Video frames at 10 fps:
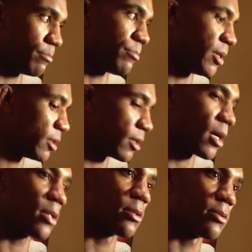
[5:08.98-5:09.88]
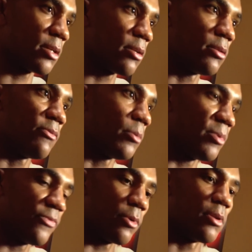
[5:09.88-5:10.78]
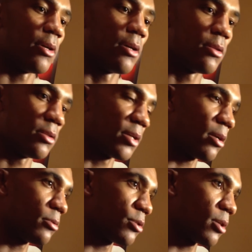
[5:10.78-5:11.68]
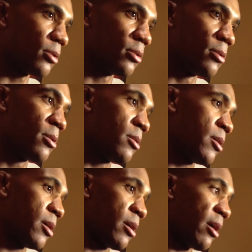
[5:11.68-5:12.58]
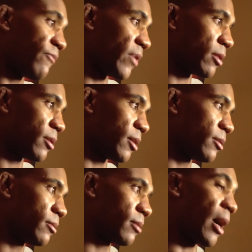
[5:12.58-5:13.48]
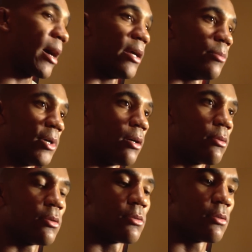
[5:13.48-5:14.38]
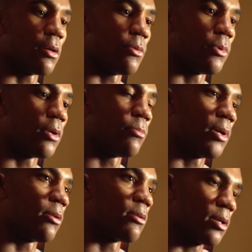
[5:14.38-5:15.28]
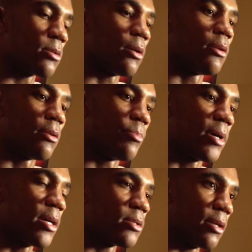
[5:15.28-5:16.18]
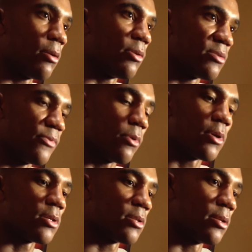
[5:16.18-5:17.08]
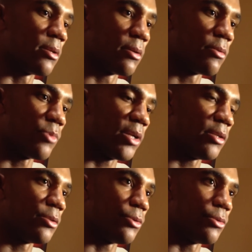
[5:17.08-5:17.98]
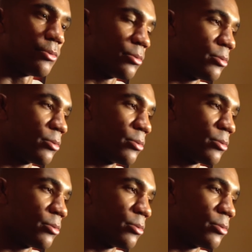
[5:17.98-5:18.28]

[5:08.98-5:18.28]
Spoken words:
beat guys consecutively before the title shot. A fight that I, among others, thought he won, but that's all in the past. I know he's focused and ready to